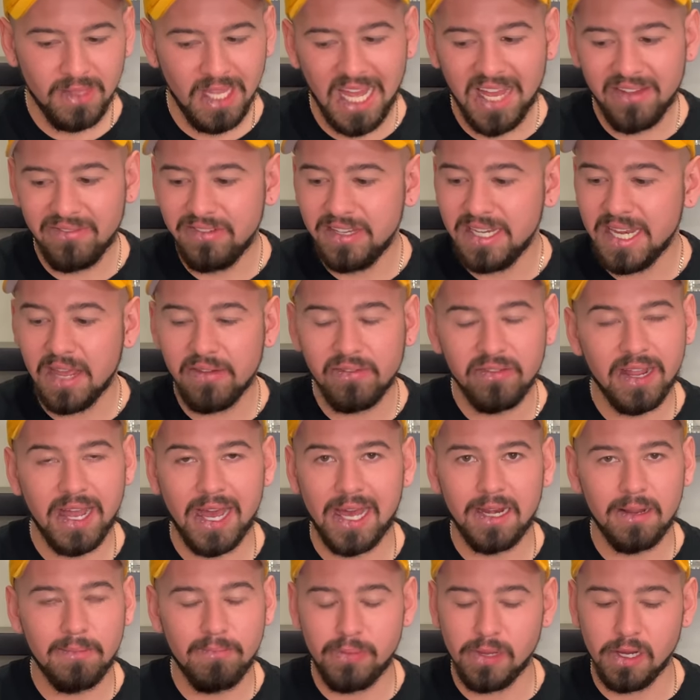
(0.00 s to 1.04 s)
I've never
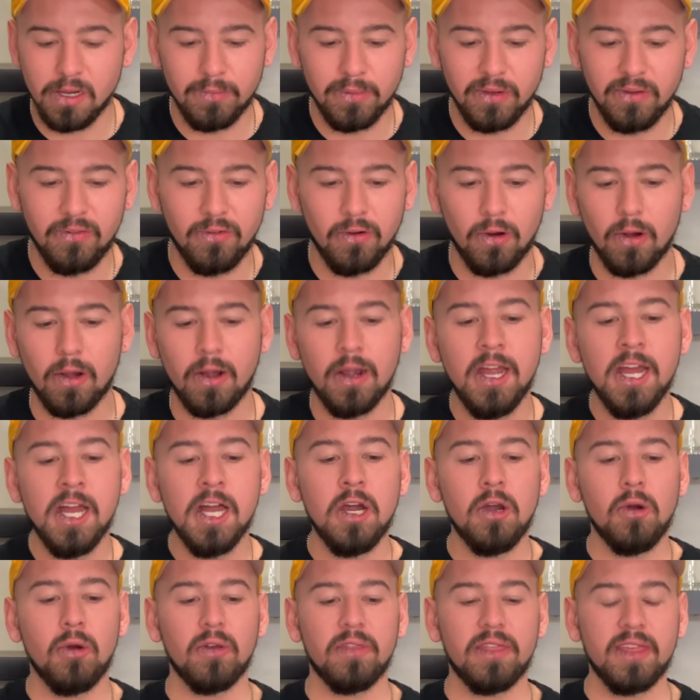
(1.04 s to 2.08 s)
had a beer before
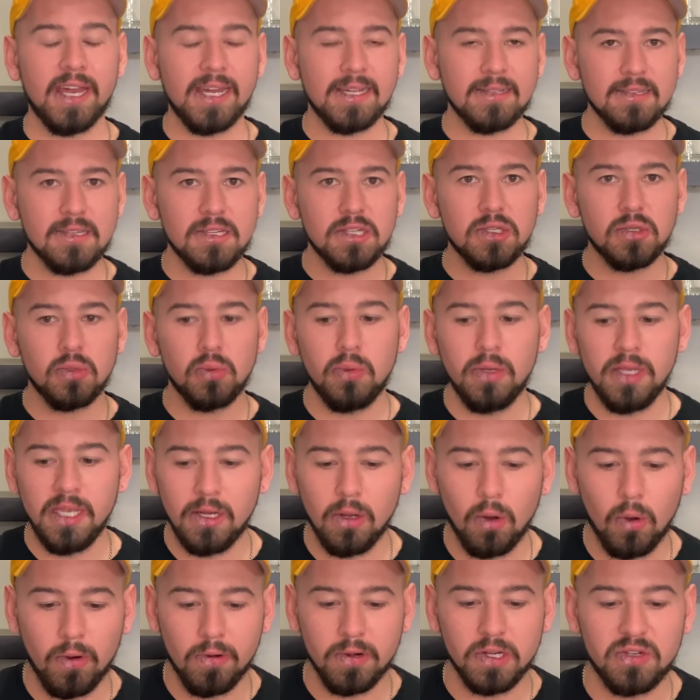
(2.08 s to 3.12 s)
with that
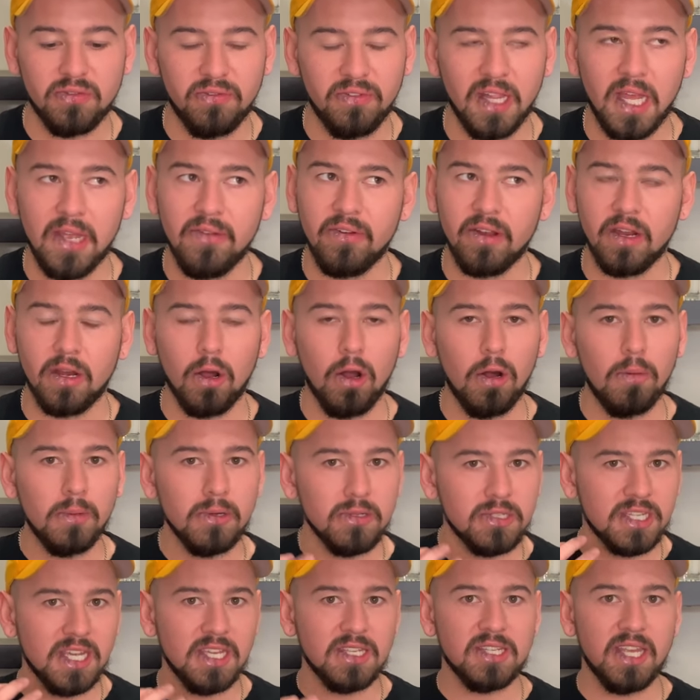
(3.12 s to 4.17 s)
sweet orange flavor. It
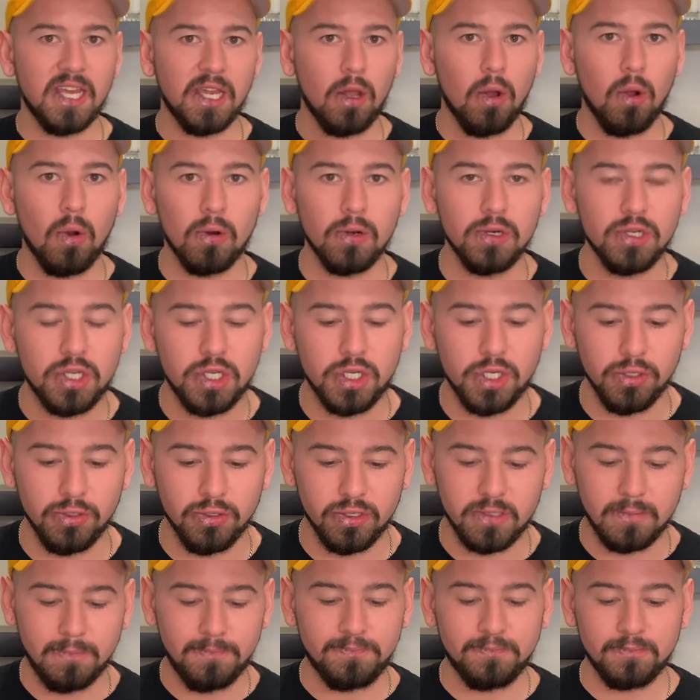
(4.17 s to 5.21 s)
almost tastes like orange
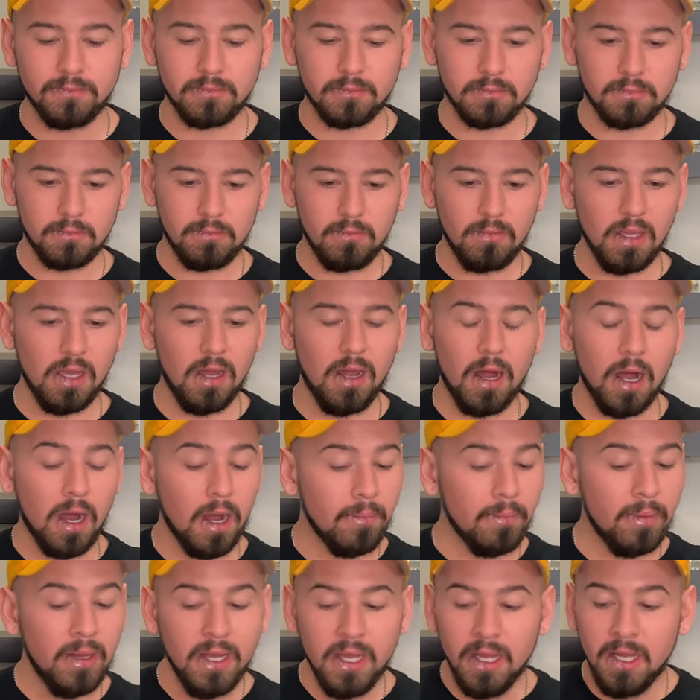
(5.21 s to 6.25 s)
juice.
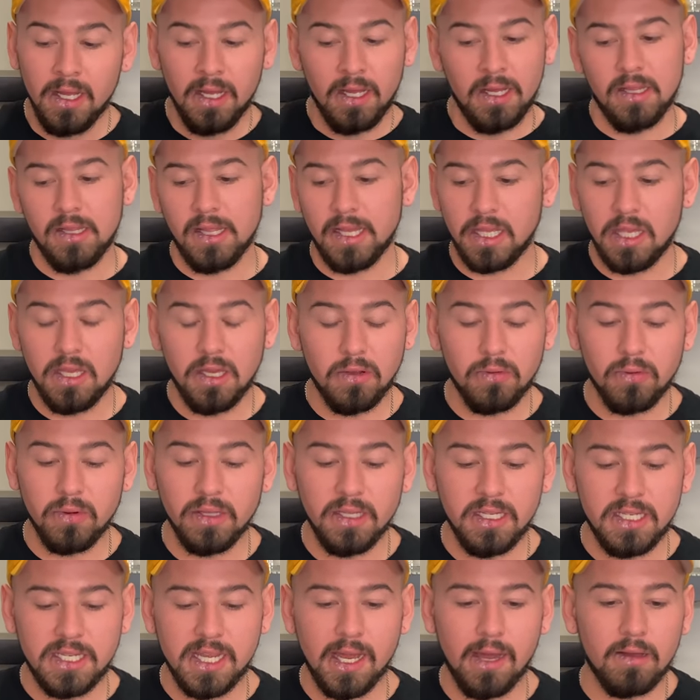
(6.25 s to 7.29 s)
Um, like you can
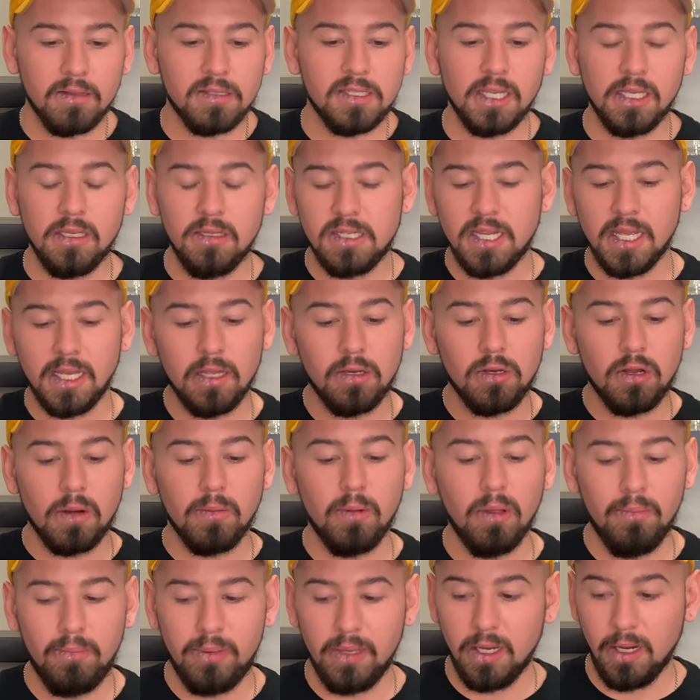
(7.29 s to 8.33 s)
really tell. It's like you take a
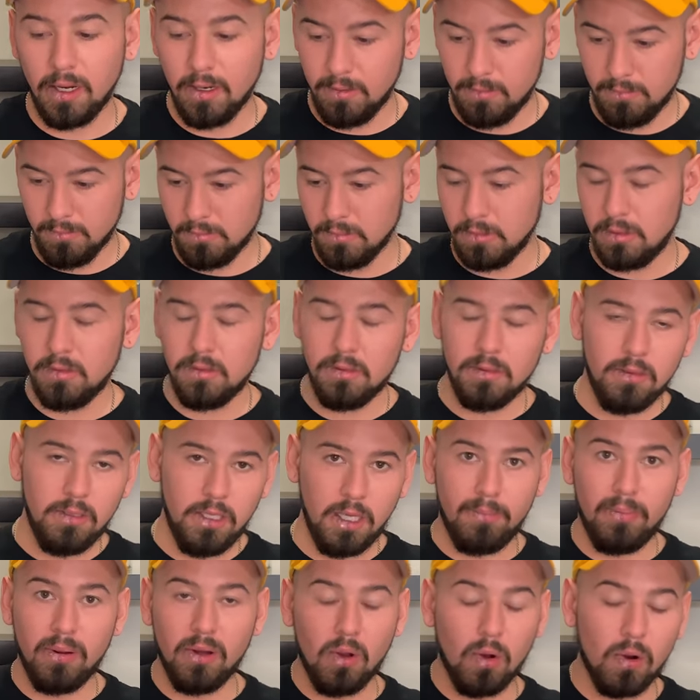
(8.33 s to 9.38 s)
normal beer,
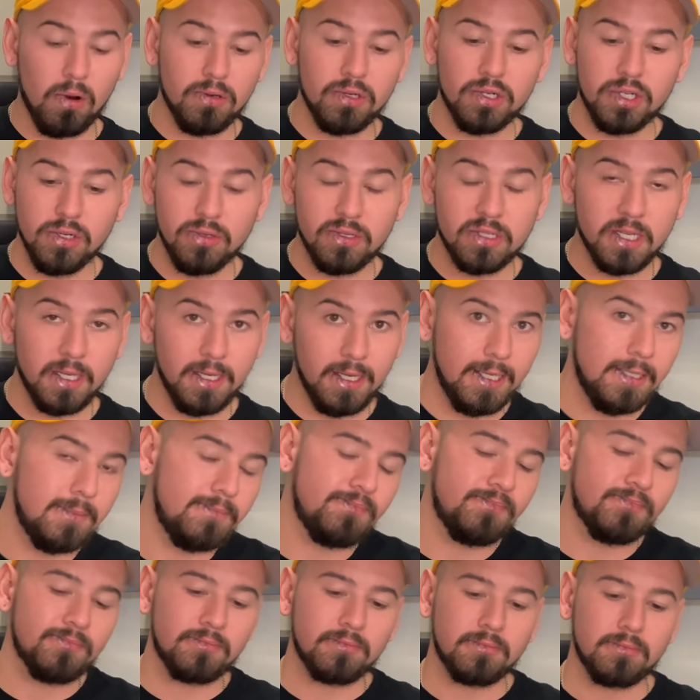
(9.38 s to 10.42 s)
you put orange juice in it.
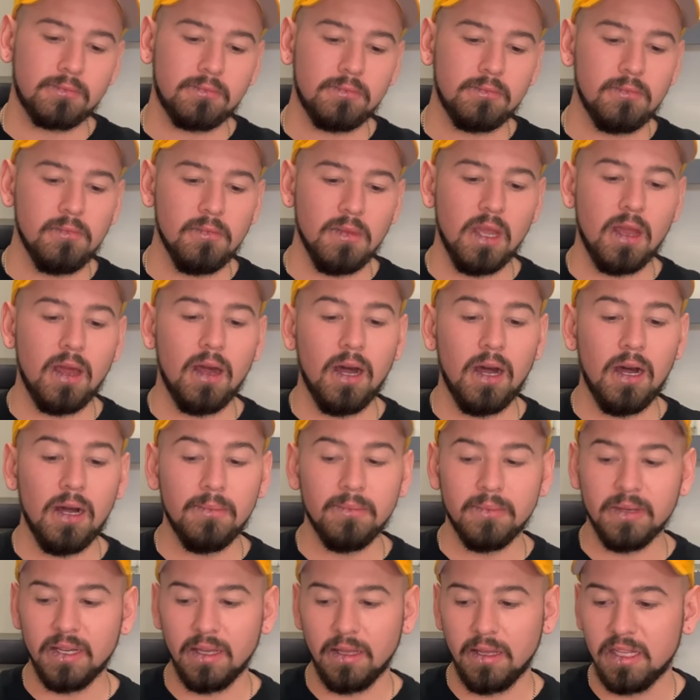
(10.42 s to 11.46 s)

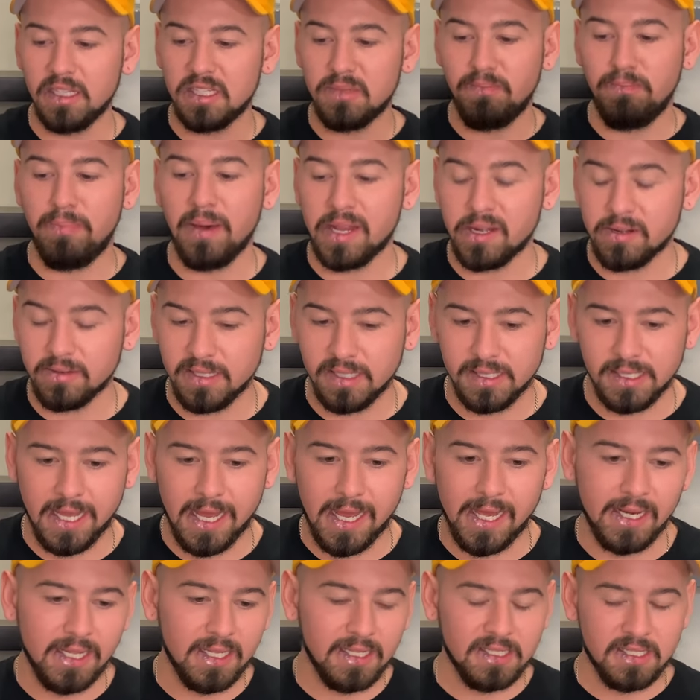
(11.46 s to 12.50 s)
Um, it's better than
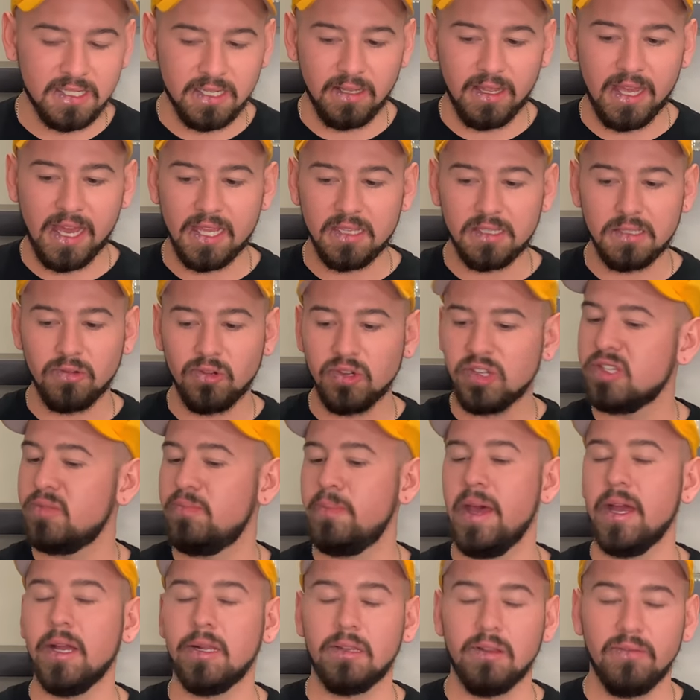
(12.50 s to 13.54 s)
that. It still has the
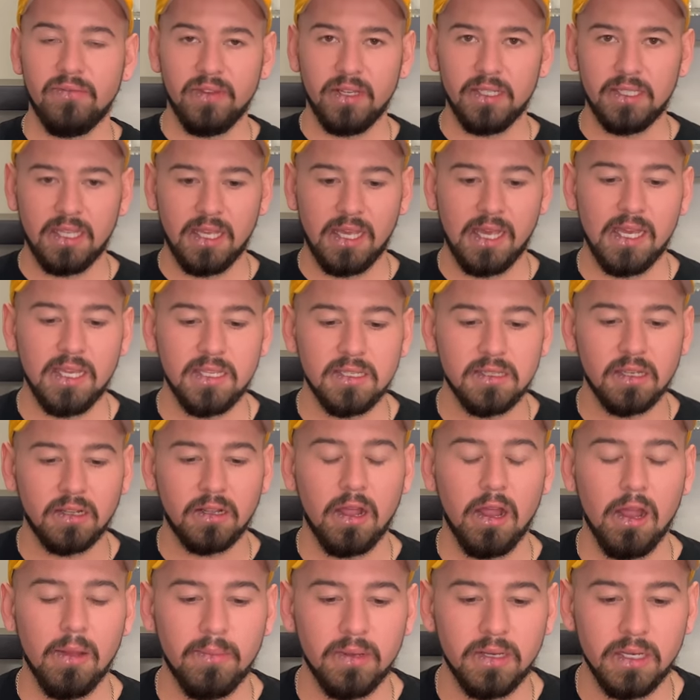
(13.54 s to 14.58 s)
respect of like the haze, the
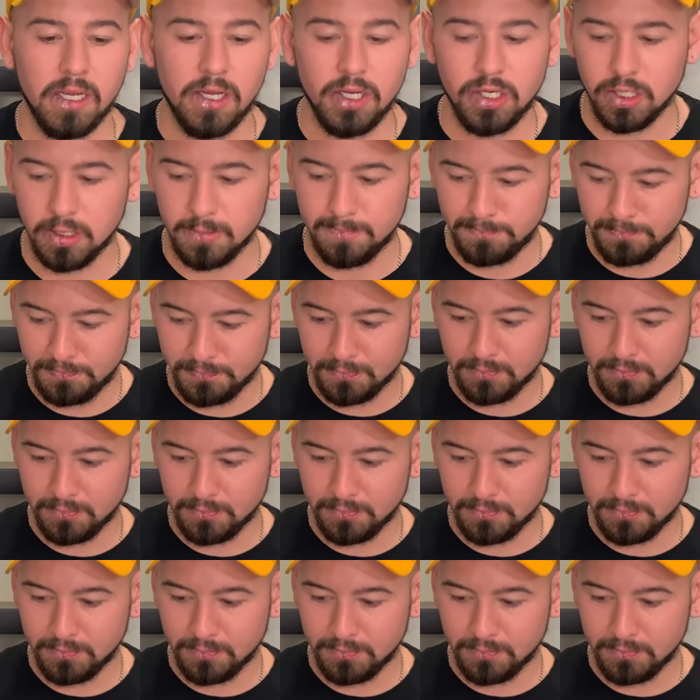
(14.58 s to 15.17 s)
carbonation,